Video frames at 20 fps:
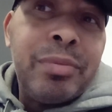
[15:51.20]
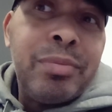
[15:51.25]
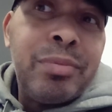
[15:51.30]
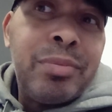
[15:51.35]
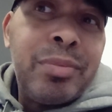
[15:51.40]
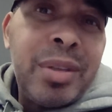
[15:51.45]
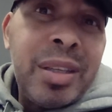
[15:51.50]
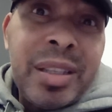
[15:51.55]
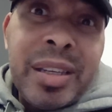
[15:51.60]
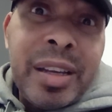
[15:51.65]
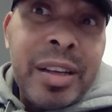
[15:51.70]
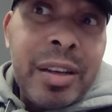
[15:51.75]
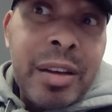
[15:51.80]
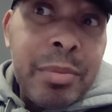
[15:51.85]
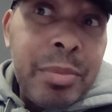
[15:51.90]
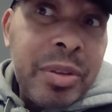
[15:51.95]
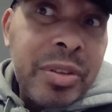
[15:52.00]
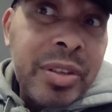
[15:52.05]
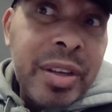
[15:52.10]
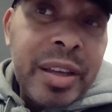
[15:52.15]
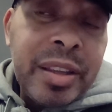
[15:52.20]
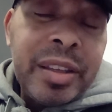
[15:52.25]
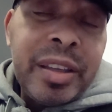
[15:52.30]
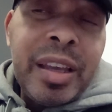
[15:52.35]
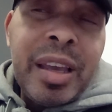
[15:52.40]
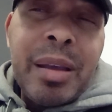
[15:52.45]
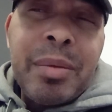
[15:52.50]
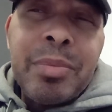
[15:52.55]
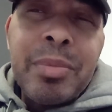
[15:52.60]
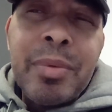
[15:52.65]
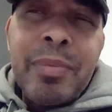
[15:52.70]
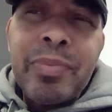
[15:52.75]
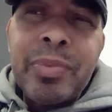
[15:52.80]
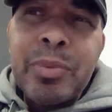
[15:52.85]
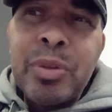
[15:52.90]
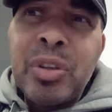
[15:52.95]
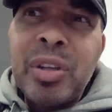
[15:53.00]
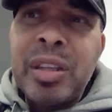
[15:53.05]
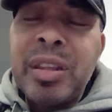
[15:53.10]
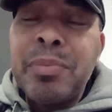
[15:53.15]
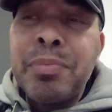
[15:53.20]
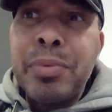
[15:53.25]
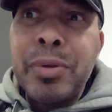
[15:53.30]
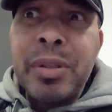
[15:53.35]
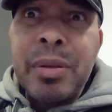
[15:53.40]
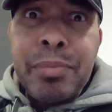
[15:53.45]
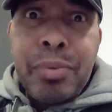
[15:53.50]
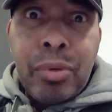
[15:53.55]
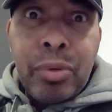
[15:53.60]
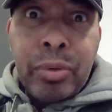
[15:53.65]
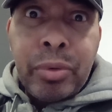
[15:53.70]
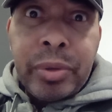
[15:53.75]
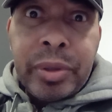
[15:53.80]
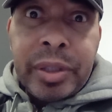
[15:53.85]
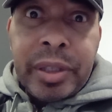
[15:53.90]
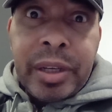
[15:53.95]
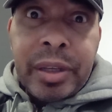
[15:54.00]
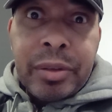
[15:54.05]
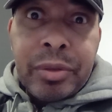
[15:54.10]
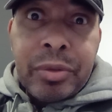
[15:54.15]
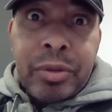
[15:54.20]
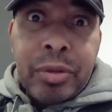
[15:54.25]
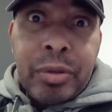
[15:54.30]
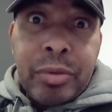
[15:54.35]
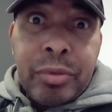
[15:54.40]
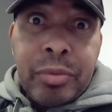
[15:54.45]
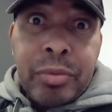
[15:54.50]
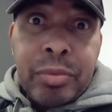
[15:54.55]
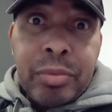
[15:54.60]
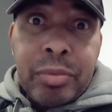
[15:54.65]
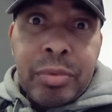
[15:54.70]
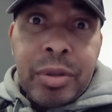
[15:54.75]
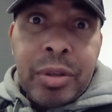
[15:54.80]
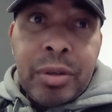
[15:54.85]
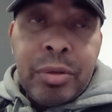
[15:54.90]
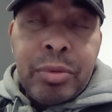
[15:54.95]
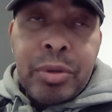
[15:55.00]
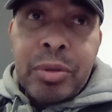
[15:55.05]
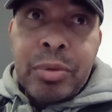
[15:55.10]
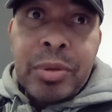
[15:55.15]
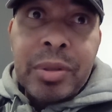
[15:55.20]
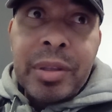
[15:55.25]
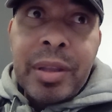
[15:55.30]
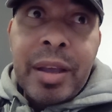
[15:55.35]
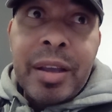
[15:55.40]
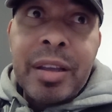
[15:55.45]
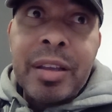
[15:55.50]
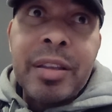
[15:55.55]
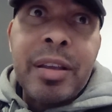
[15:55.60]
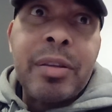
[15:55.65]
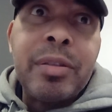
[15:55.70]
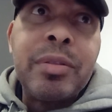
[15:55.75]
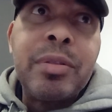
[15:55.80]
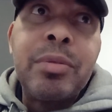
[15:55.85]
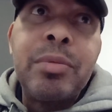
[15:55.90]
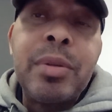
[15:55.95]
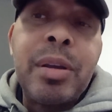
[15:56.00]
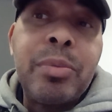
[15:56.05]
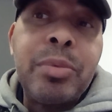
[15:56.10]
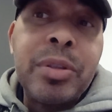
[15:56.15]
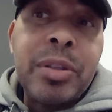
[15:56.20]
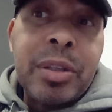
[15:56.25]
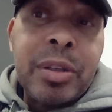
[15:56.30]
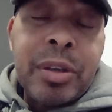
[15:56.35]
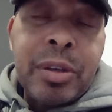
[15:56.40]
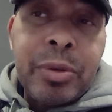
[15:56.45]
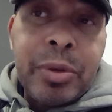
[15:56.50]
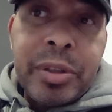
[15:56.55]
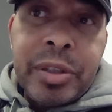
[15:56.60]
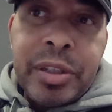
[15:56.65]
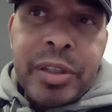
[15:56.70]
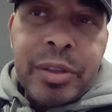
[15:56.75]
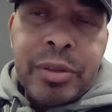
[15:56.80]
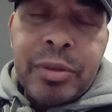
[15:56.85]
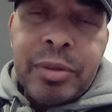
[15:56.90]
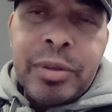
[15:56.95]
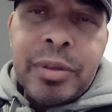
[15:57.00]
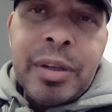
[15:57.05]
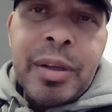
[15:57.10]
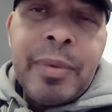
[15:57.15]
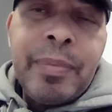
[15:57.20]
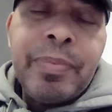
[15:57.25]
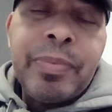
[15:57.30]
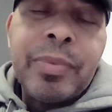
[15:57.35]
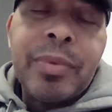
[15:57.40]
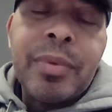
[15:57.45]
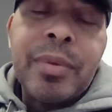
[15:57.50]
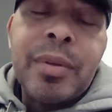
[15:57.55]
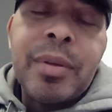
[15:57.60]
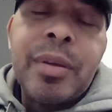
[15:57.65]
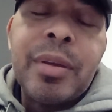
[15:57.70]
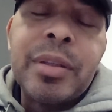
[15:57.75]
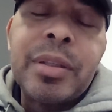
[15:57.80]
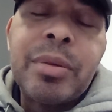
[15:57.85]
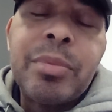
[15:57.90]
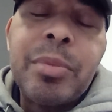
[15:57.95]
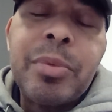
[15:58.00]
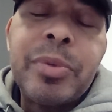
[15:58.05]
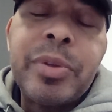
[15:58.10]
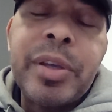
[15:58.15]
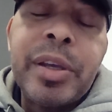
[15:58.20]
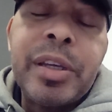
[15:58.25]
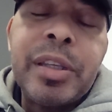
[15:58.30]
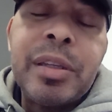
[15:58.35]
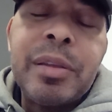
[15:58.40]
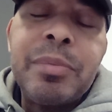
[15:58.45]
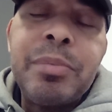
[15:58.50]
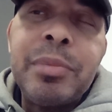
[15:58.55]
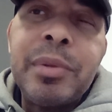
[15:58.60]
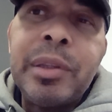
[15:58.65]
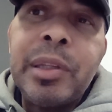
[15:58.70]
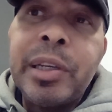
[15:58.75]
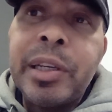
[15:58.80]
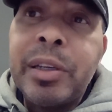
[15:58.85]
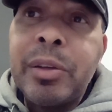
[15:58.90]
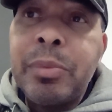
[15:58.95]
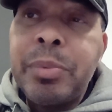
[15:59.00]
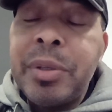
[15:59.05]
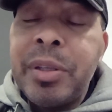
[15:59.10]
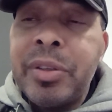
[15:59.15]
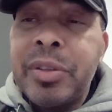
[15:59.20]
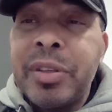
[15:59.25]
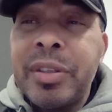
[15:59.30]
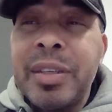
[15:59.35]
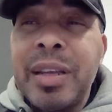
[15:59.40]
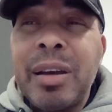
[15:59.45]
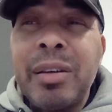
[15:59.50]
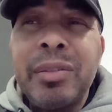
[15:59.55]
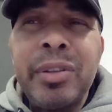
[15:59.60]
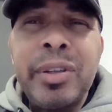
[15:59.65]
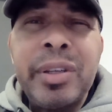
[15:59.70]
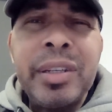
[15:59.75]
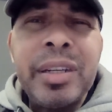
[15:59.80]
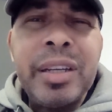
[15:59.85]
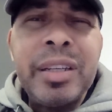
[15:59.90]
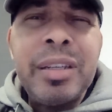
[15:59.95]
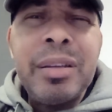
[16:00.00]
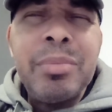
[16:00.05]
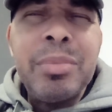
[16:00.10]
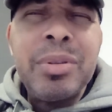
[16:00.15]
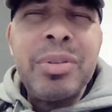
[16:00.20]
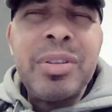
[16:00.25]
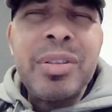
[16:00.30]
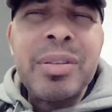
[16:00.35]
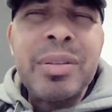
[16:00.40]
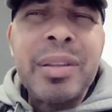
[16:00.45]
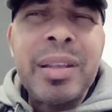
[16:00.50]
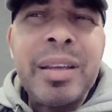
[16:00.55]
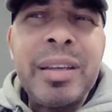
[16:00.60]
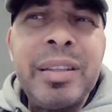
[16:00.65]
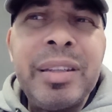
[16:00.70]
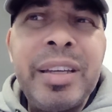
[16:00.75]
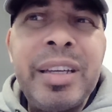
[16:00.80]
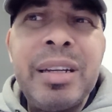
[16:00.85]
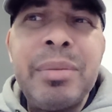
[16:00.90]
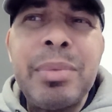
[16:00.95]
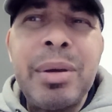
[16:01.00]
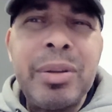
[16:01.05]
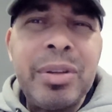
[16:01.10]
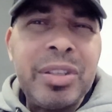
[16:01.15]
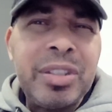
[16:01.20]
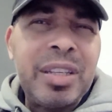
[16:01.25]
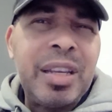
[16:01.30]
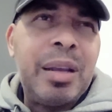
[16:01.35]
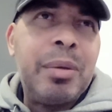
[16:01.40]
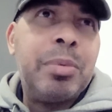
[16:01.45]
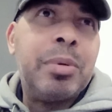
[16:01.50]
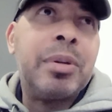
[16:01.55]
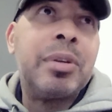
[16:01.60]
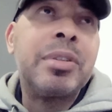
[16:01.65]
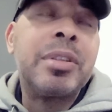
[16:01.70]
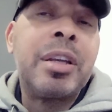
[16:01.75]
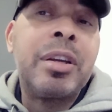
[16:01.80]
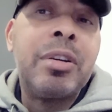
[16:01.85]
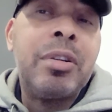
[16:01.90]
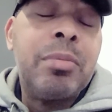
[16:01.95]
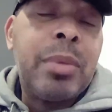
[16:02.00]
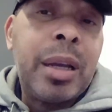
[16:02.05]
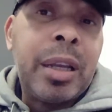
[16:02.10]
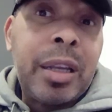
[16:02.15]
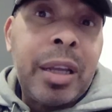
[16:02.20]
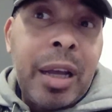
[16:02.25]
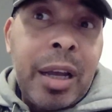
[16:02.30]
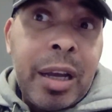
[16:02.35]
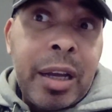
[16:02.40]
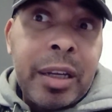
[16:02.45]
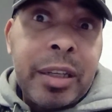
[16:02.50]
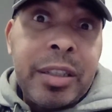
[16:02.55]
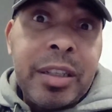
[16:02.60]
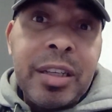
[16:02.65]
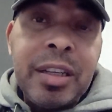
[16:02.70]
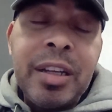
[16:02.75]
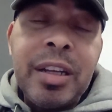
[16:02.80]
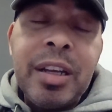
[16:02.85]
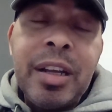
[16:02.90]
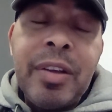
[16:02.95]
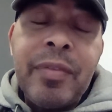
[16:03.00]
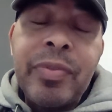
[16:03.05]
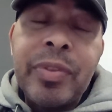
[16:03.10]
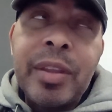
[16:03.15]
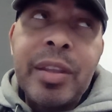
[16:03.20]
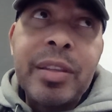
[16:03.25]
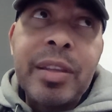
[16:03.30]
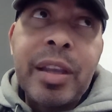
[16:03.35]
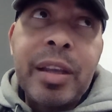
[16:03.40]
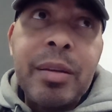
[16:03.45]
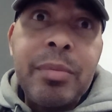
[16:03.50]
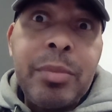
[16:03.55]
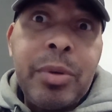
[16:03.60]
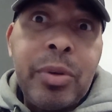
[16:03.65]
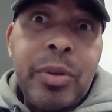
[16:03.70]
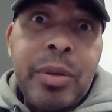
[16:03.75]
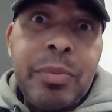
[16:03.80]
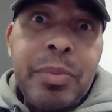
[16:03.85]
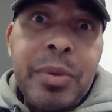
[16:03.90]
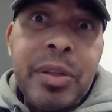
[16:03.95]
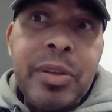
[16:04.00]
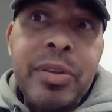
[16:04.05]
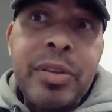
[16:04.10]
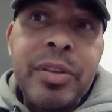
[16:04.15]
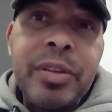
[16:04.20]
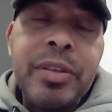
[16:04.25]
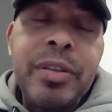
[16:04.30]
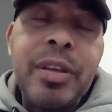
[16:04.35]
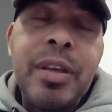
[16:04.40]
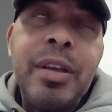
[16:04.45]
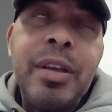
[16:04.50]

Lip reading: Then they come inside the game. But you had to put the portal together too, which was like that. That was an ordeal. So I remember taking the Lego pieces out and looking at them and just like laying them on the table. I was like, oh my god, it's like a million pieces.